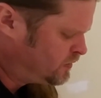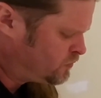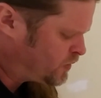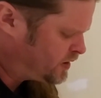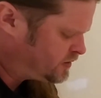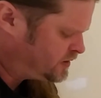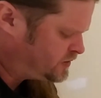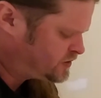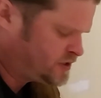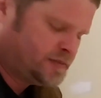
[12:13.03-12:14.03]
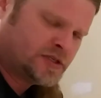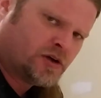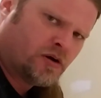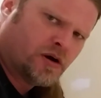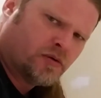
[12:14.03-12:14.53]
where the
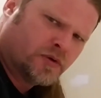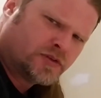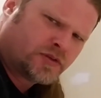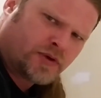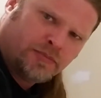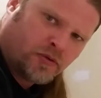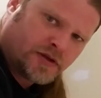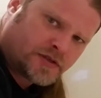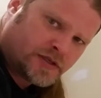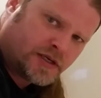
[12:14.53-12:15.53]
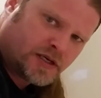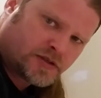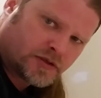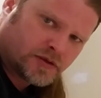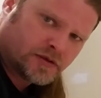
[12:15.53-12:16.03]
scimitar was
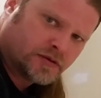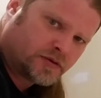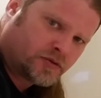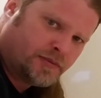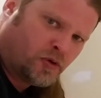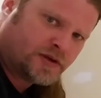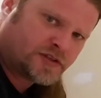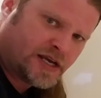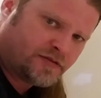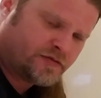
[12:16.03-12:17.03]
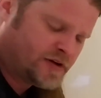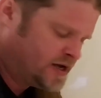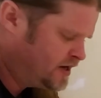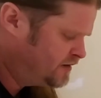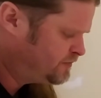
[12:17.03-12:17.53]
3.6 or
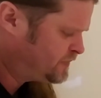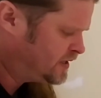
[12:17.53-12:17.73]
3.75.